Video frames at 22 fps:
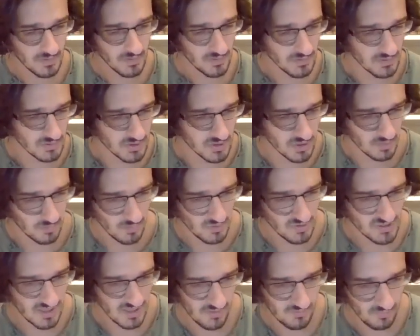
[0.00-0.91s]
So the
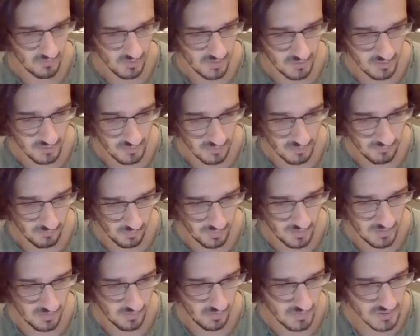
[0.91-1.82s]
books I've read are The
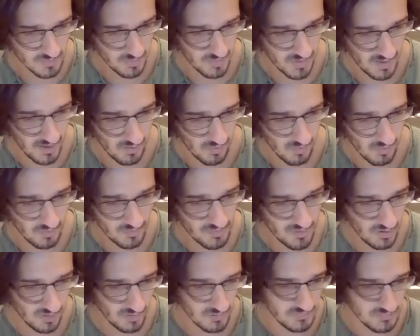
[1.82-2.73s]
48 Laws of Power,
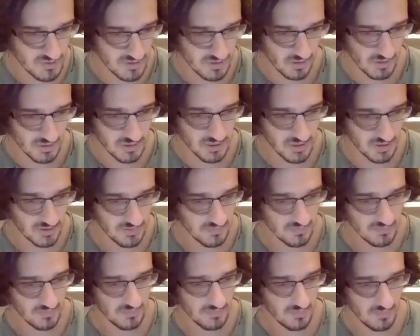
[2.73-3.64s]
The Art of
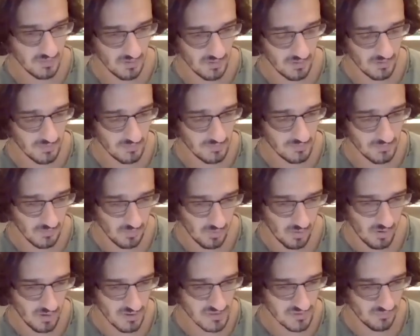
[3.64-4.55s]
Seduction,
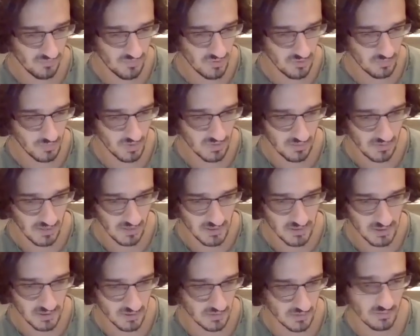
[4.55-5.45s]
Laws of Human
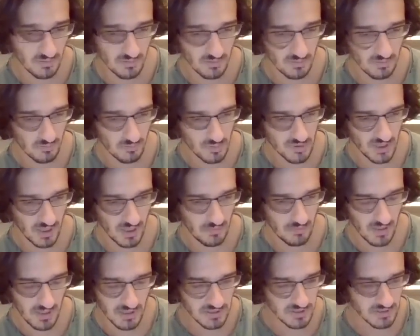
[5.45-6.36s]
Nature, which I
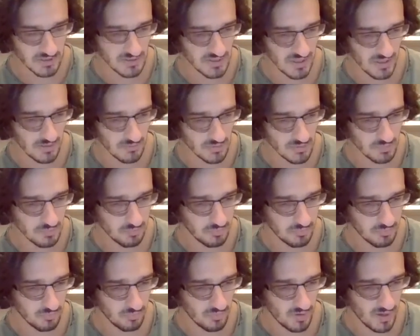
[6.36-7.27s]
would actually say was
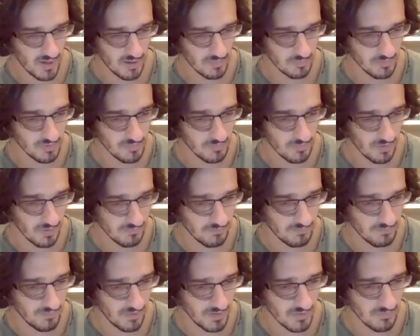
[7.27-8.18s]
probably my
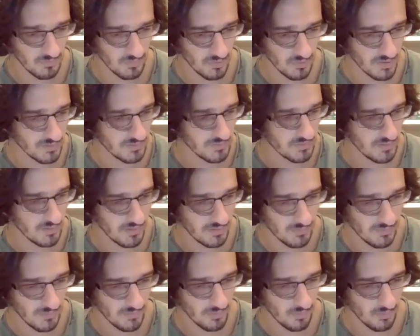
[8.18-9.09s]
favorite.
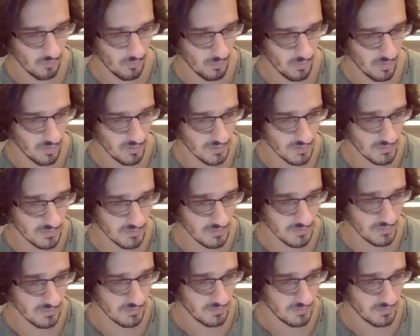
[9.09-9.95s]
And then the one